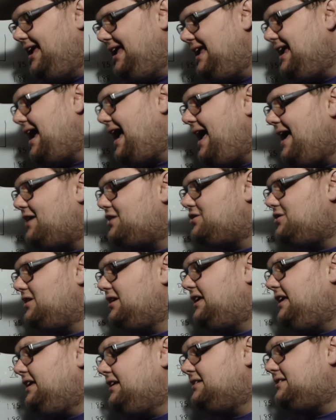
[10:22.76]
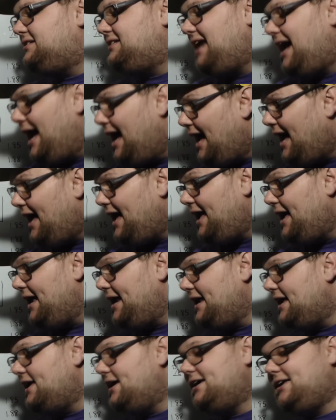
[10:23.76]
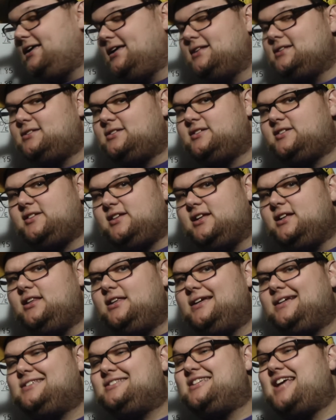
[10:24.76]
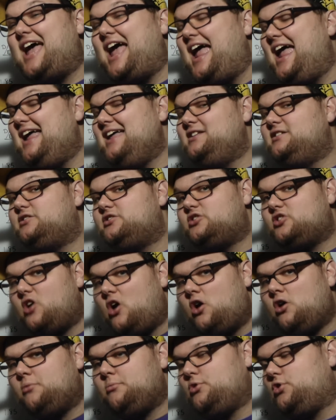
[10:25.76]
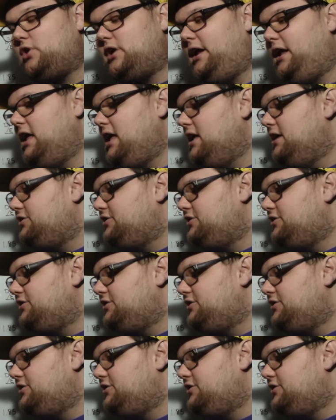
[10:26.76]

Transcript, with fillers: He actually can tie against Steelix and Skarmory.